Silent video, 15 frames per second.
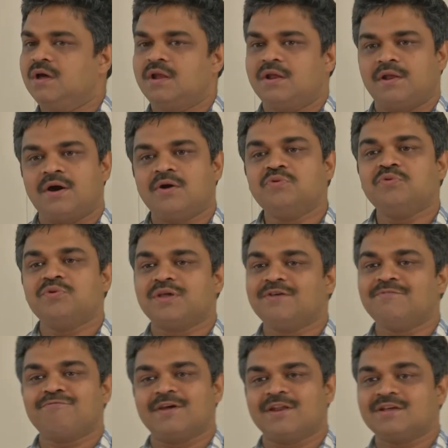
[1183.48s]
Now,
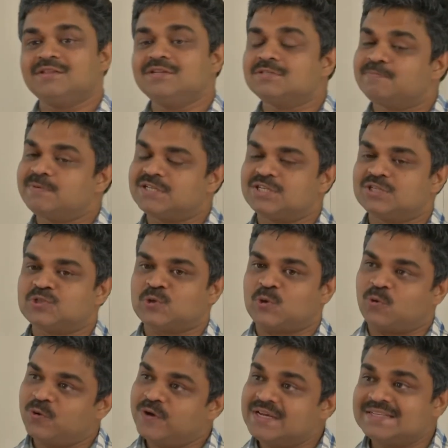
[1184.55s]
if another species
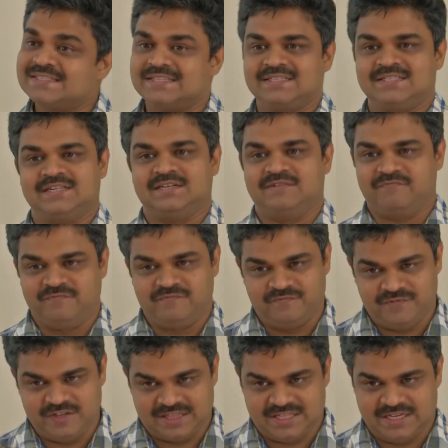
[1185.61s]
coexisted
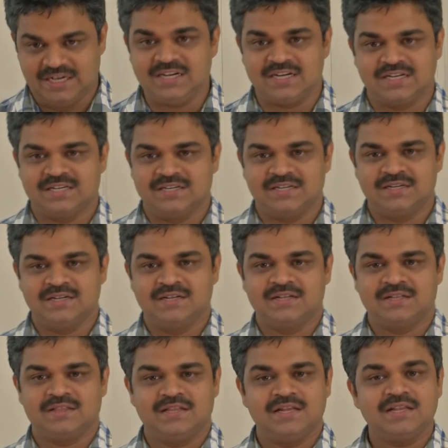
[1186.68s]
with it,
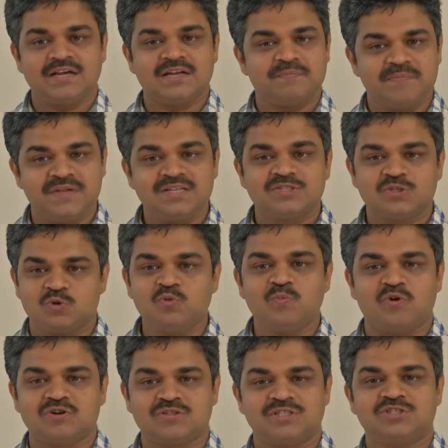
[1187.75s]
then that means two
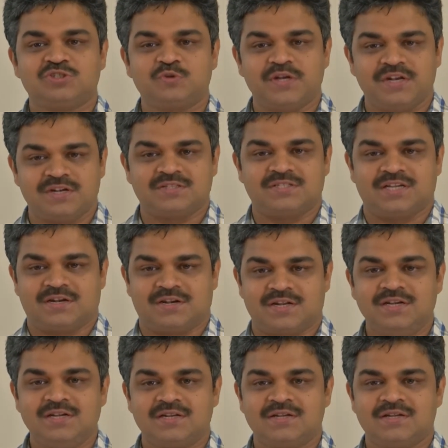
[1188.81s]
boxes should intersect,
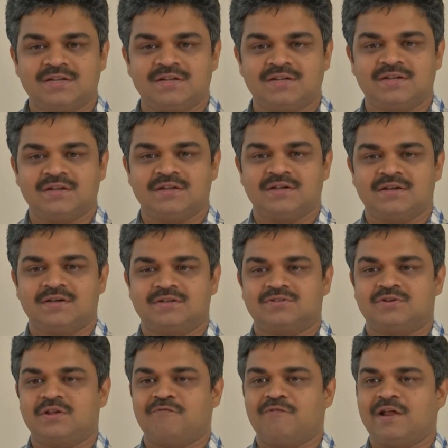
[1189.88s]
right? So
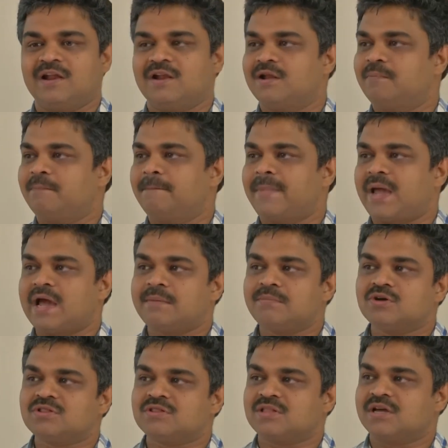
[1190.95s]
if a
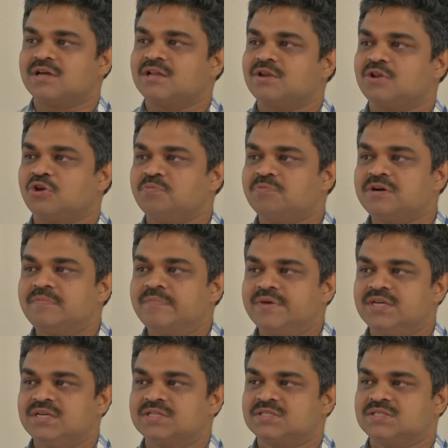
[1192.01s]
mammoth and human
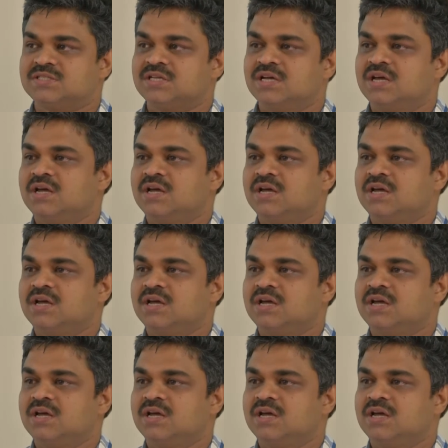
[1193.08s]
beings